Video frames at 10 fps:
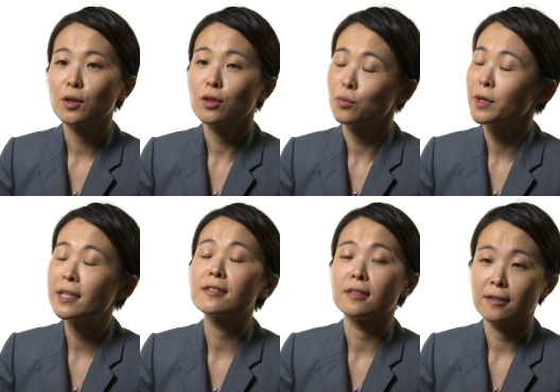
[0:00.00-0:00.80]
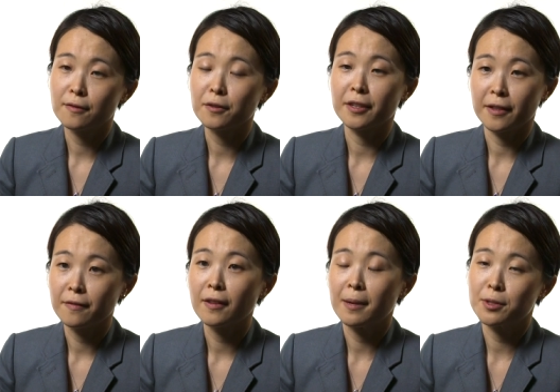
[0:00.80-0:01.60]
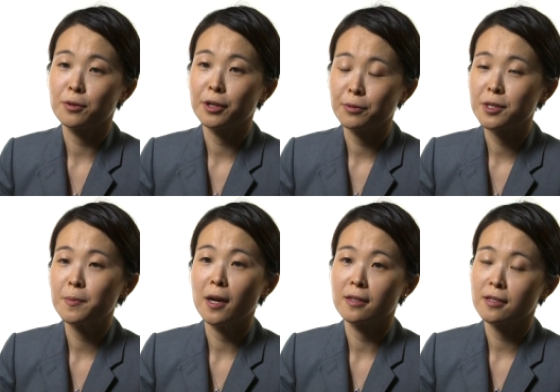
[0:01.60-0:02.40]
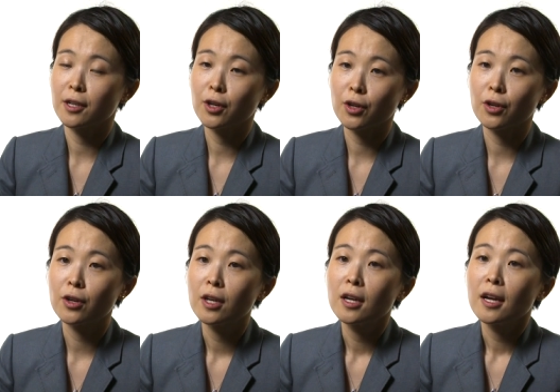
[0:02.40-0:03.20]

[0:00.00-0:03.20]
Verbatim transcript: the reason for the inflammatory response occur.